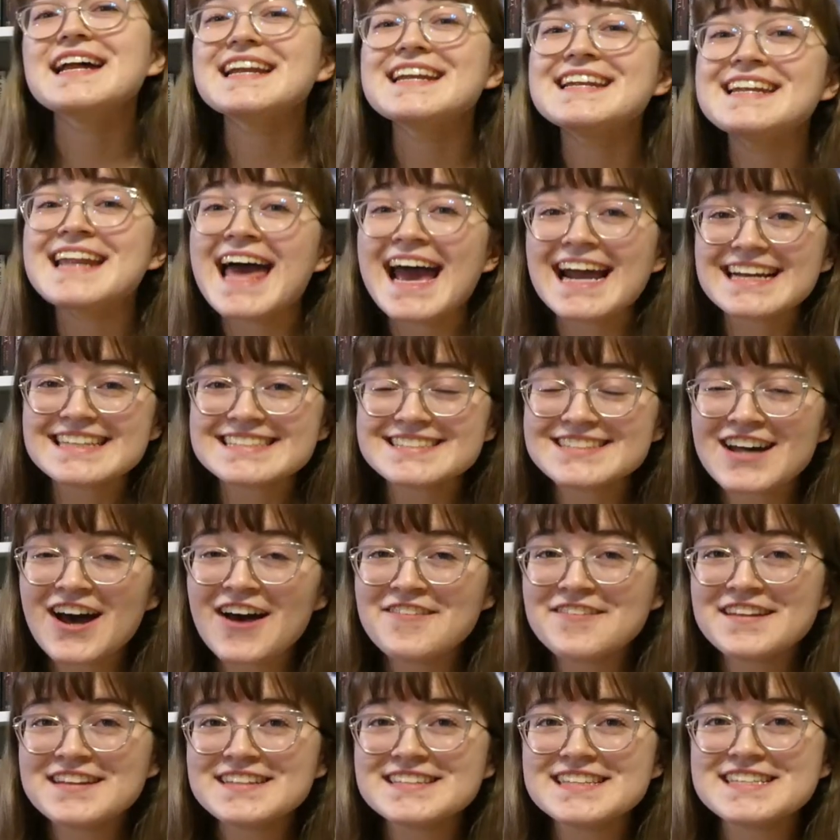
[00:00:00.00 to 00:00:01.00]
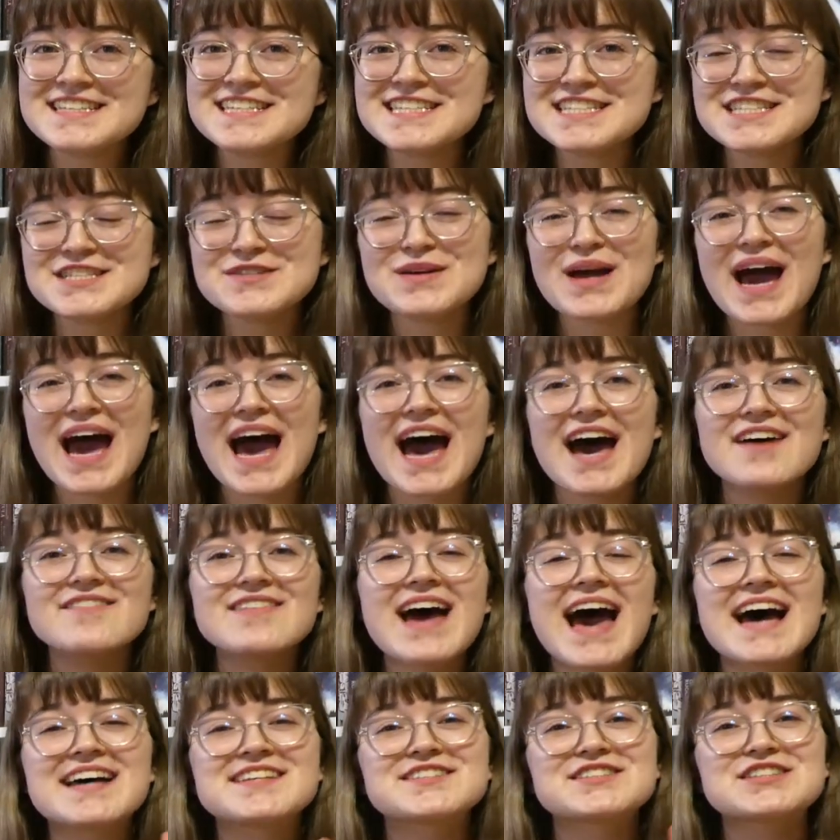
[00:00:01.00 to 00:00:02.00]
Next on the list, you have
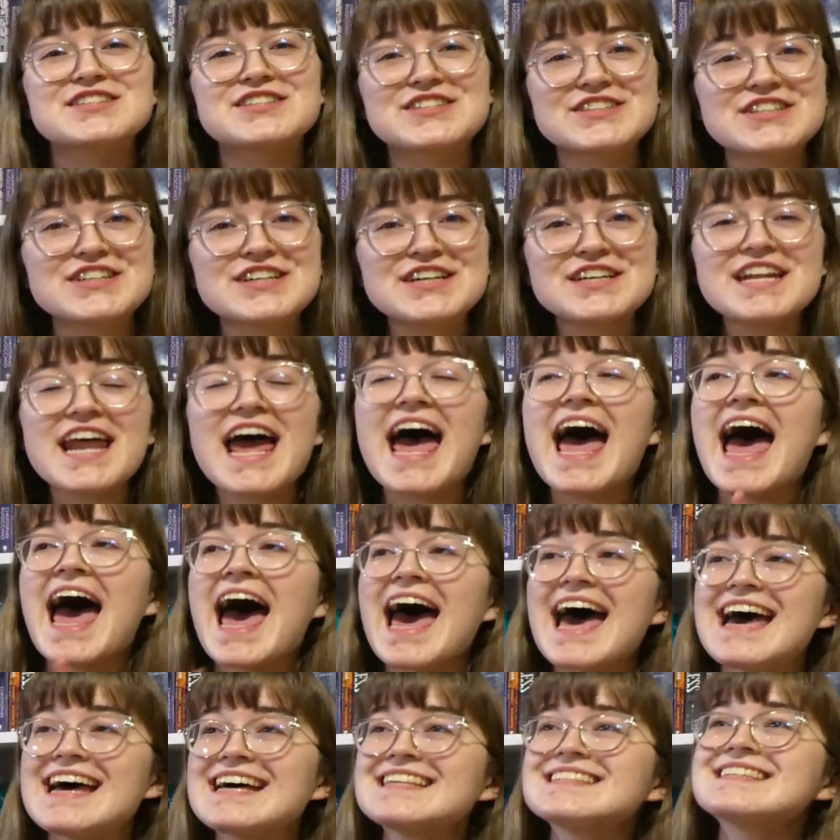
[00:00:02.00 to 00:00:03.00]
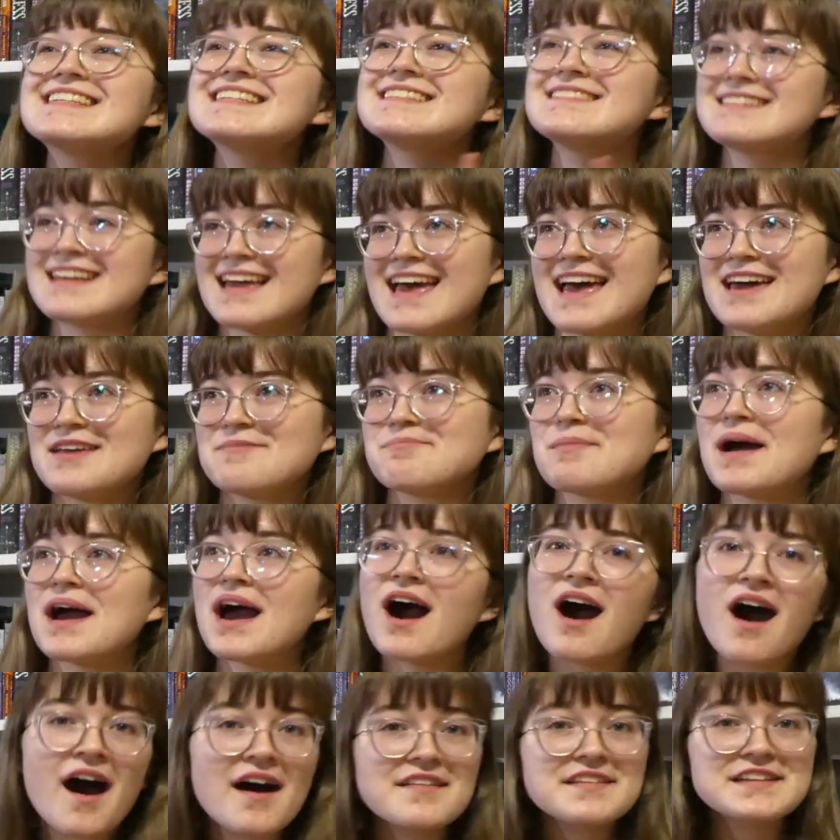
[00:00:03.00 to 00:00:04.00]
As Good As Dead by
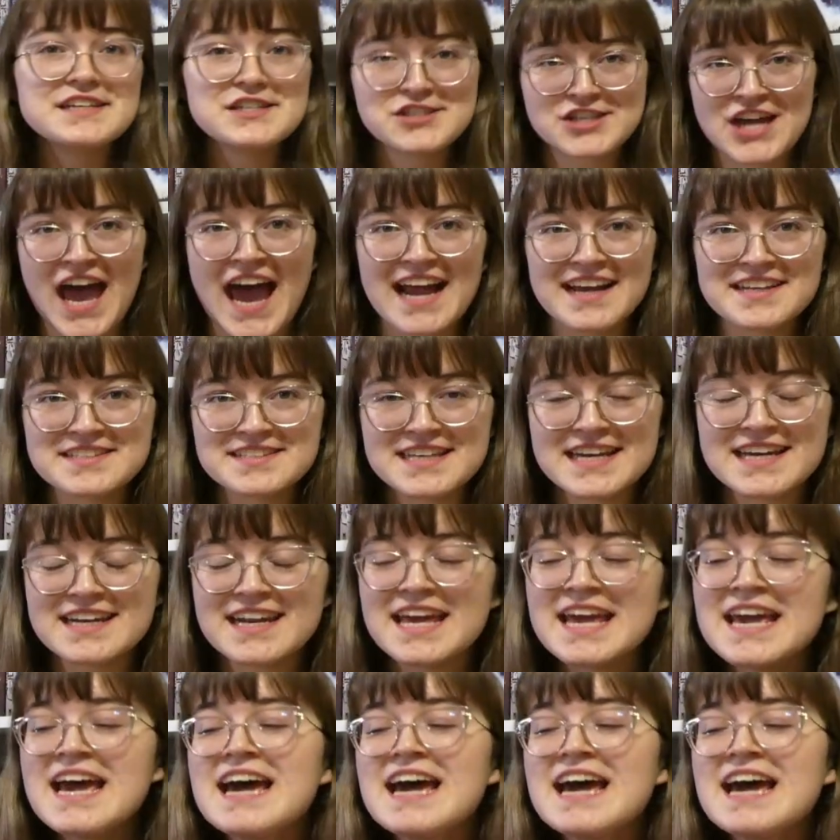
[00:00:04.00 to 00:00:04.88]
Holly Jackson.